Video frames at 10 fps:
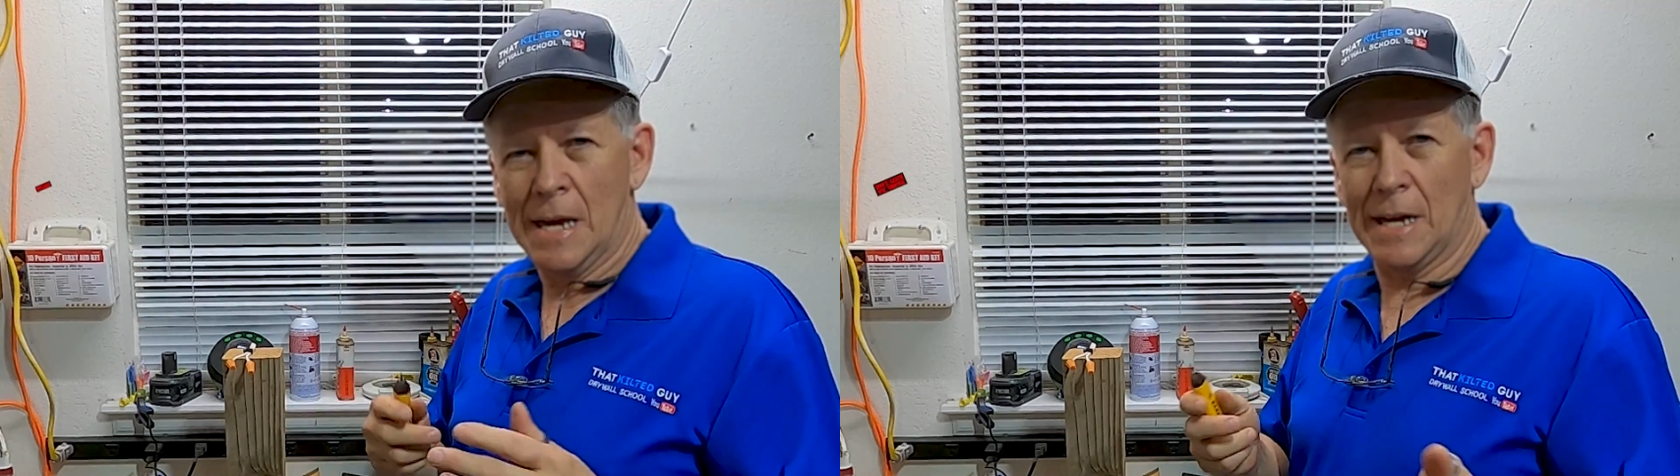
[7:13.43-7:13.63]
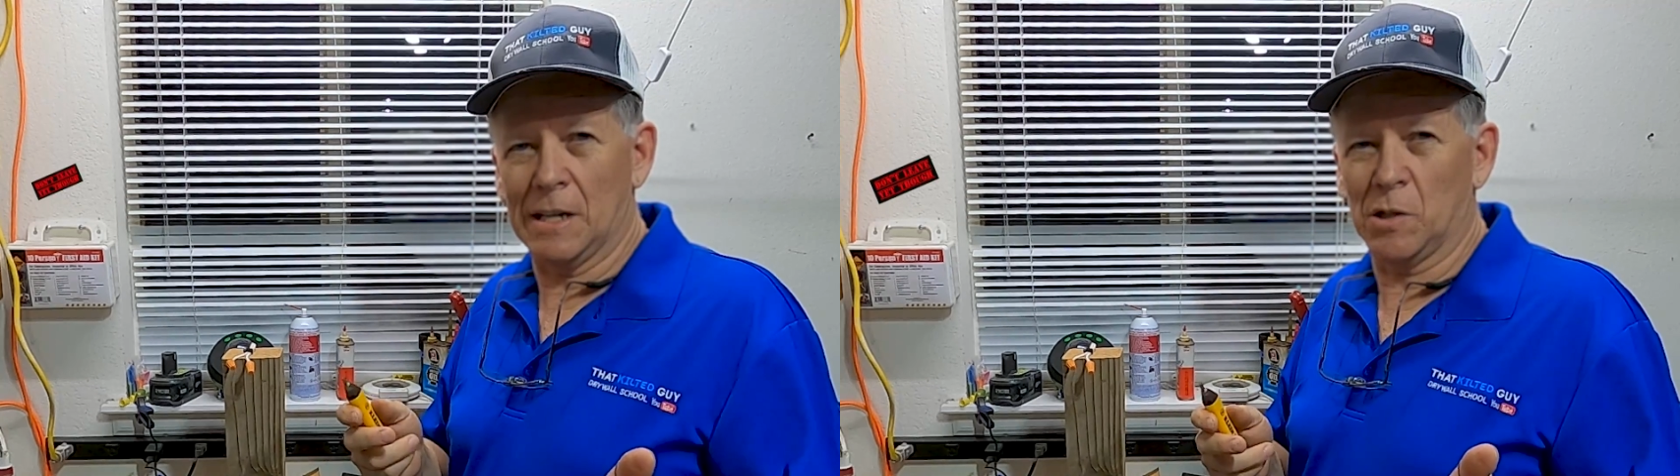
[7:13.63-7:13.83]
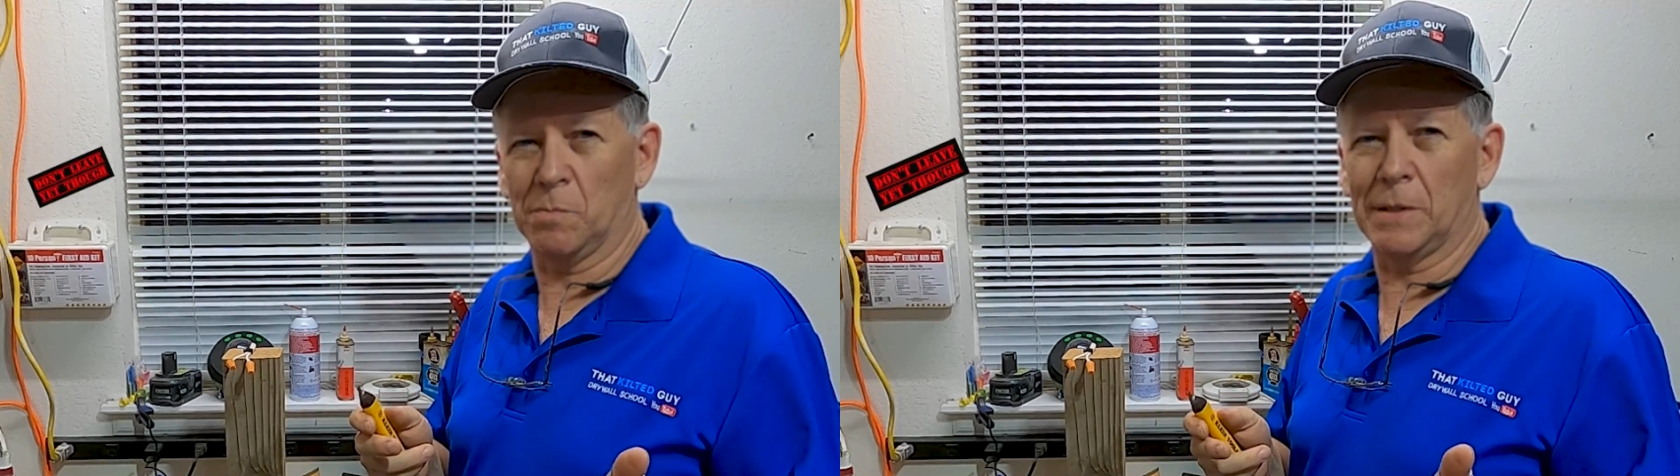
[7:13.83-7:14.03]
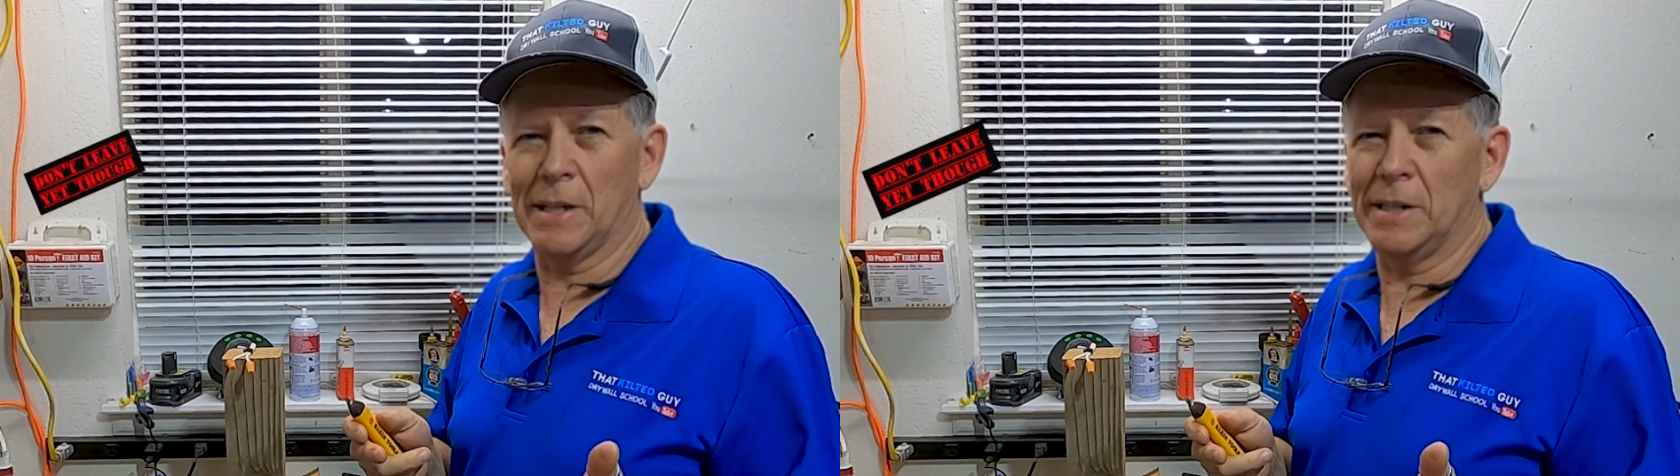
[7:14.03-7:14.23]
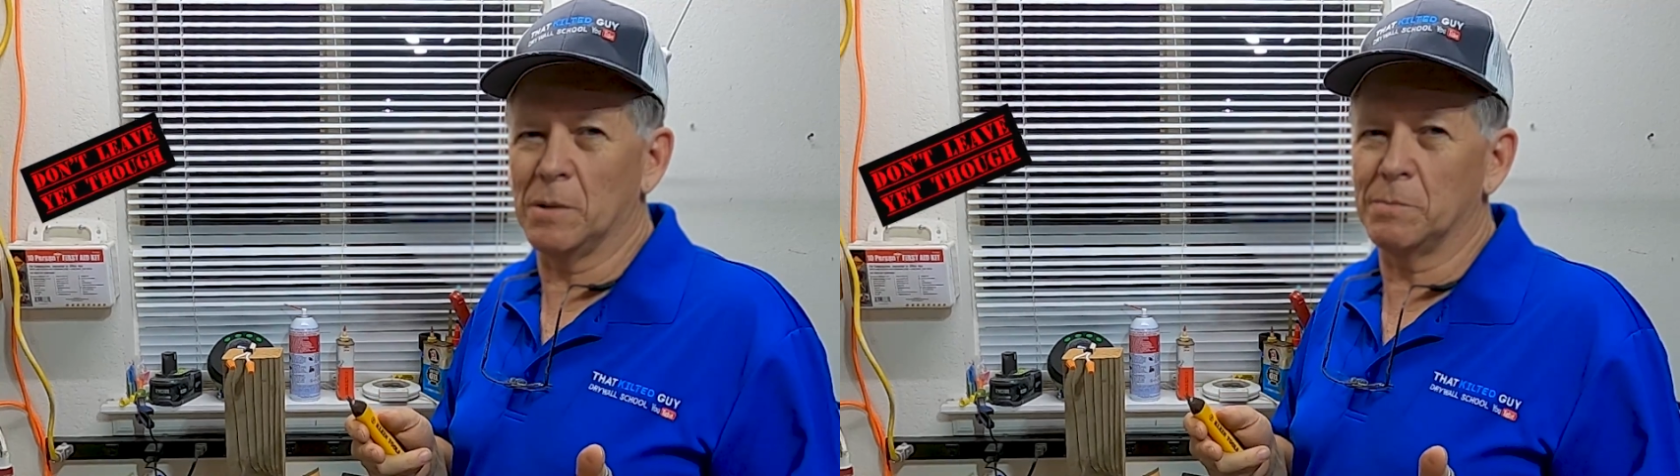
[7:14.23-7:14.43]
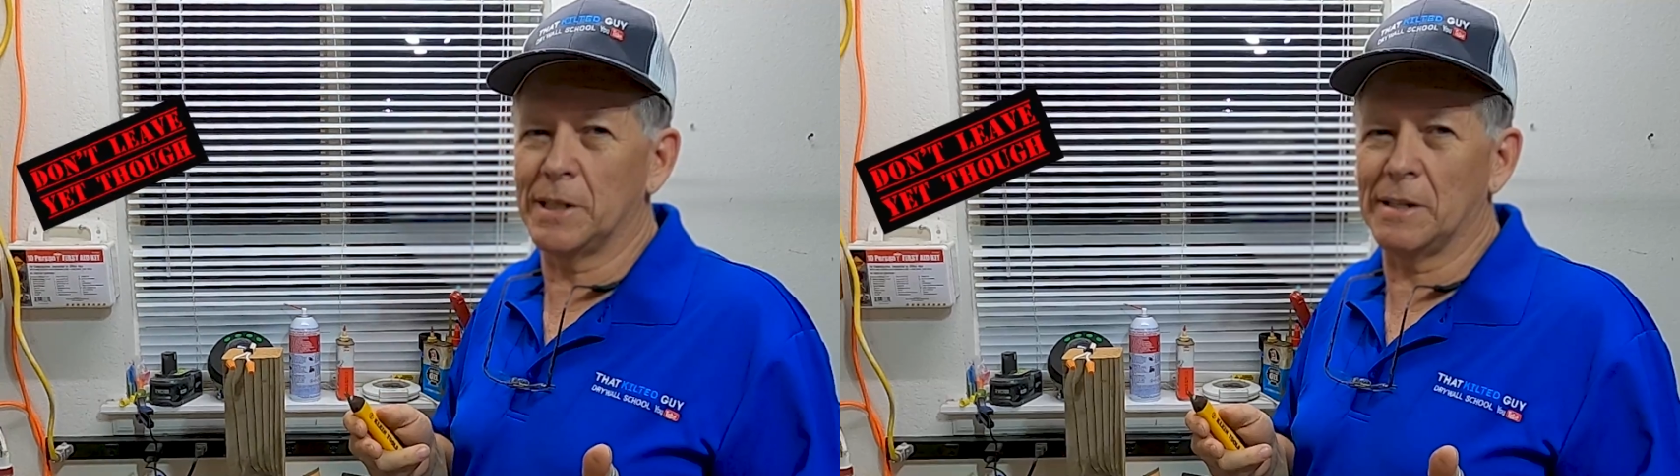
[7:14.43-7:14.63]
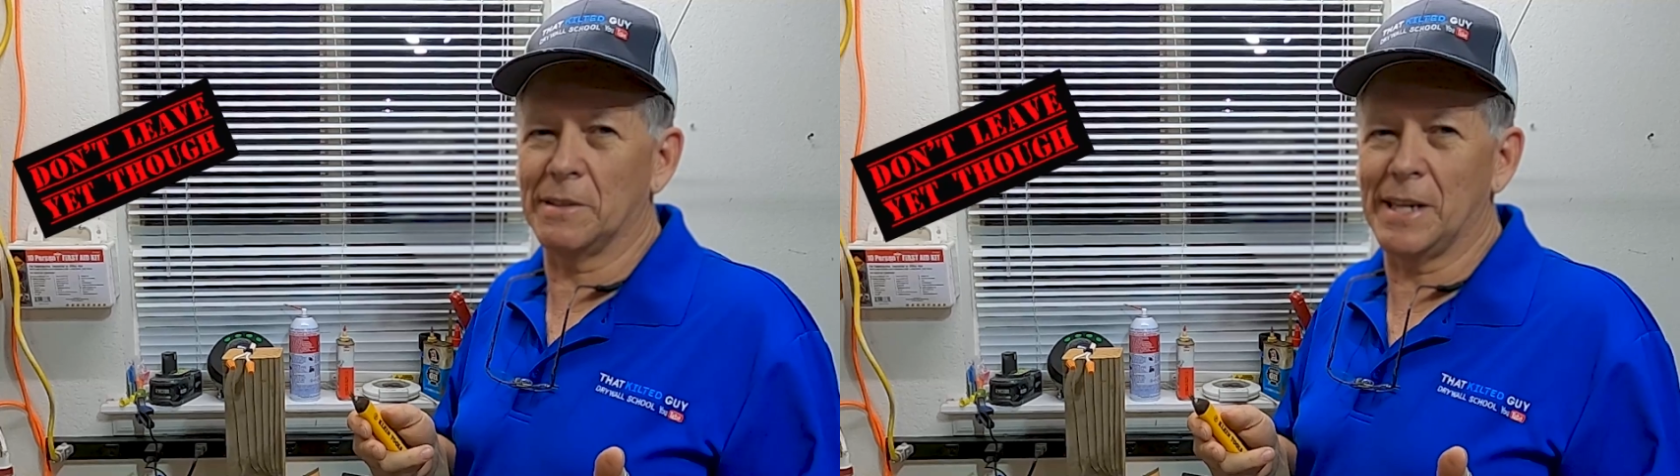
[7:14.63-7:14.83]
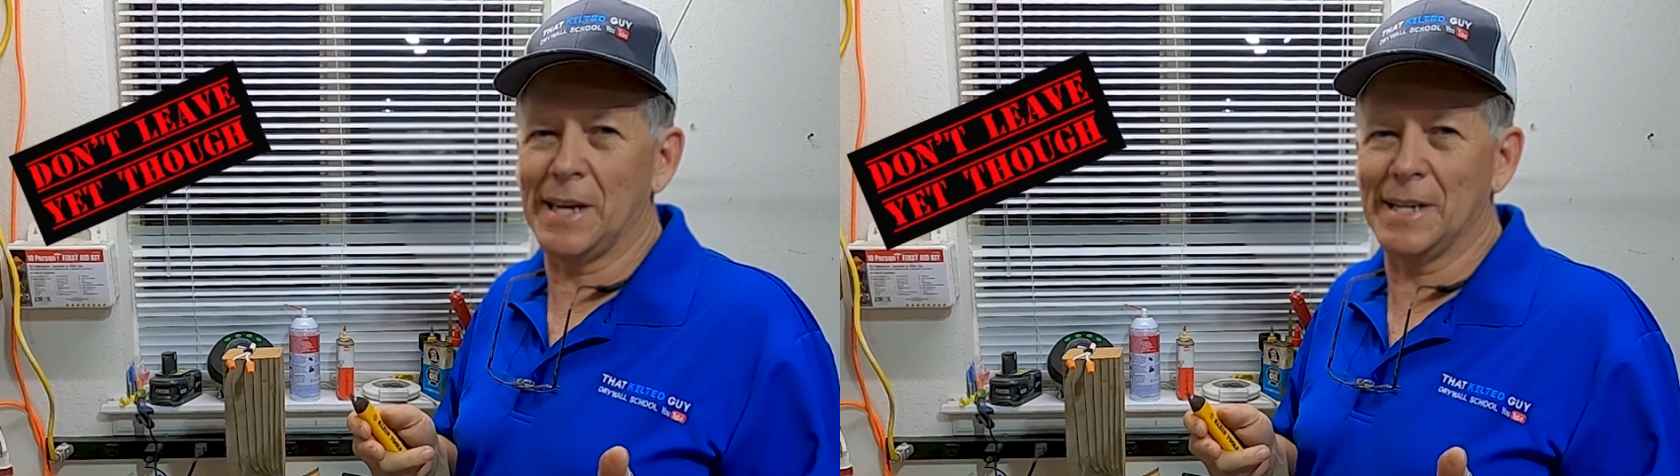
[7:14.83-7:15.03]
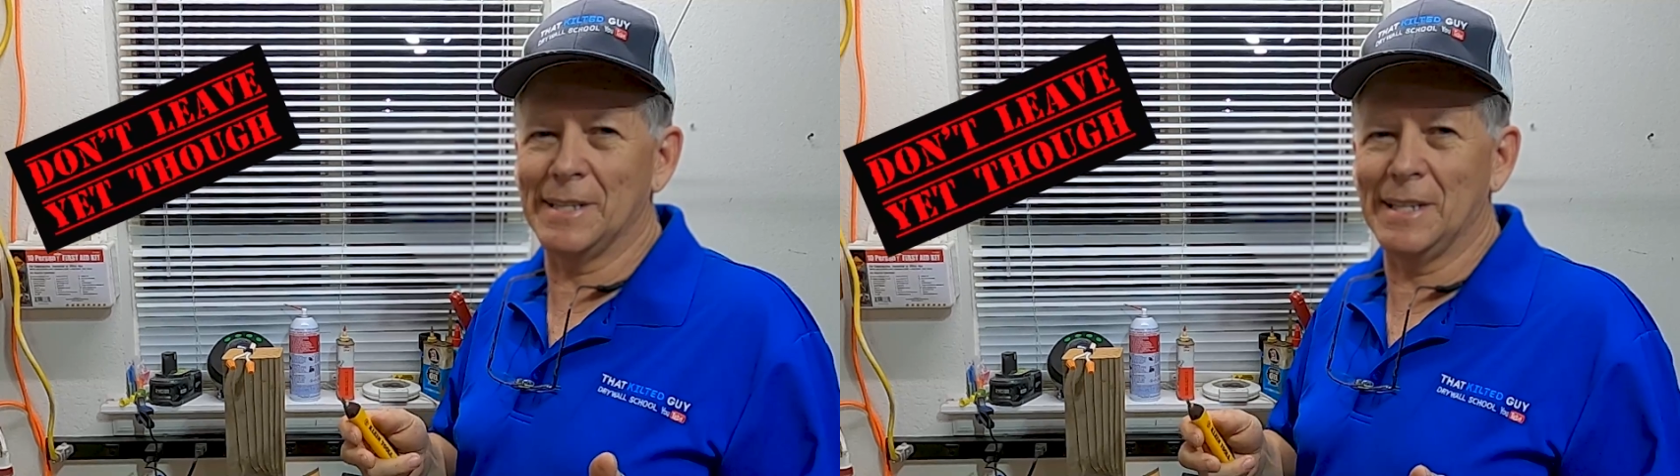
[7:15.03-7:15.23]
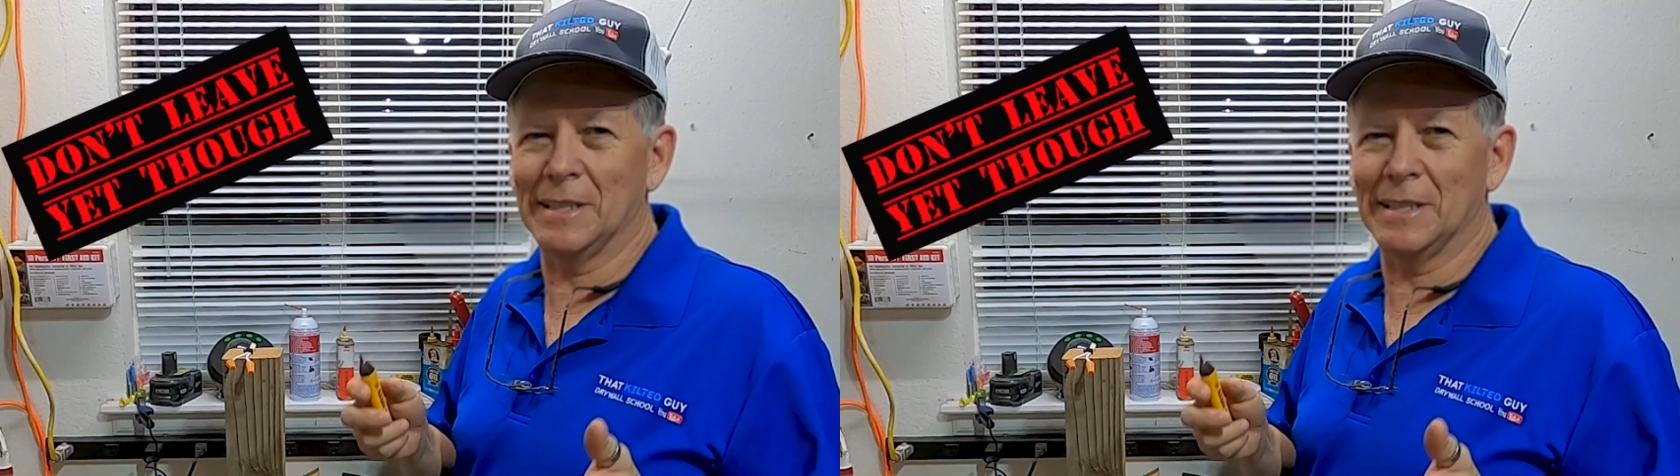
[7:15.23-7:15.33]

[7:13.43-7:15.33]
Hey, I hope that helped you out again.